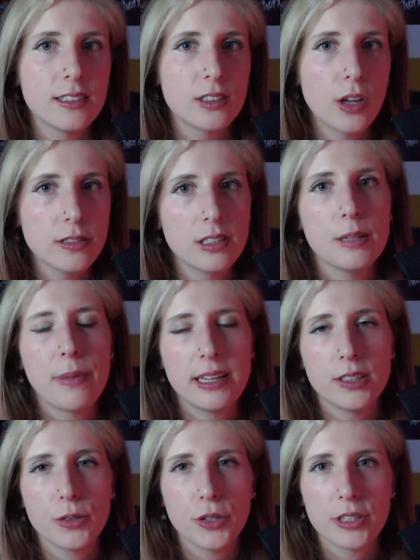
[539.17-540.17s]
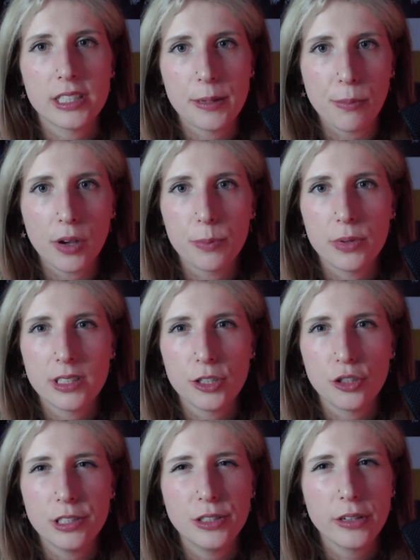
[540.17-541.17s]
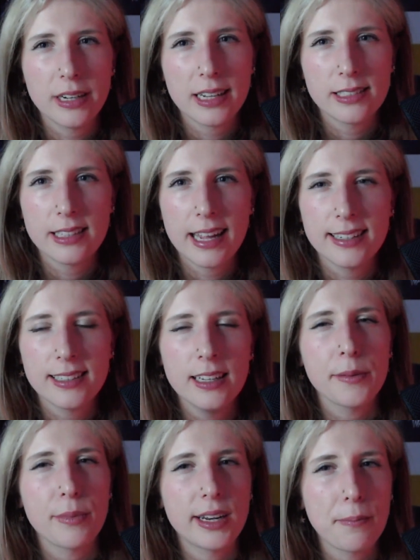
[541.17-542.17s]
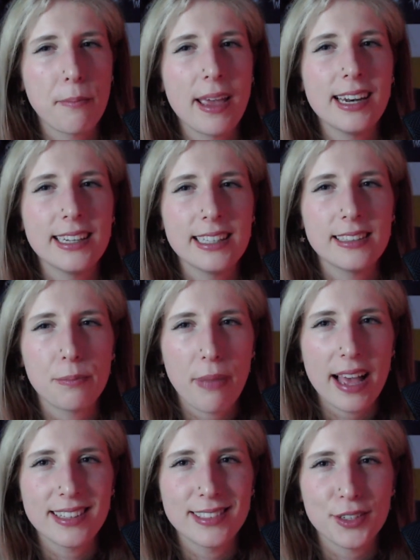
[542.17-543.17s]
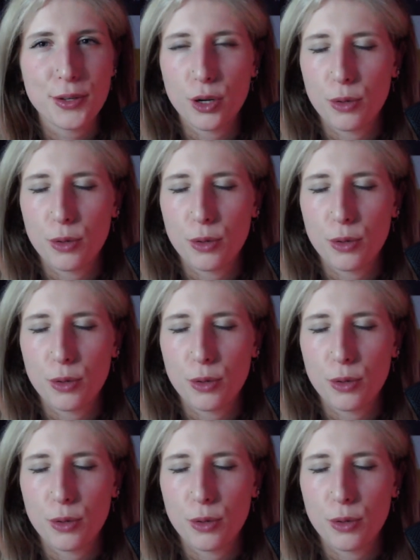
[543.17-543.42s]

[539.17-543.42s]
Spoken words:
does depend on your team composition to an extent, but it mainly depends on your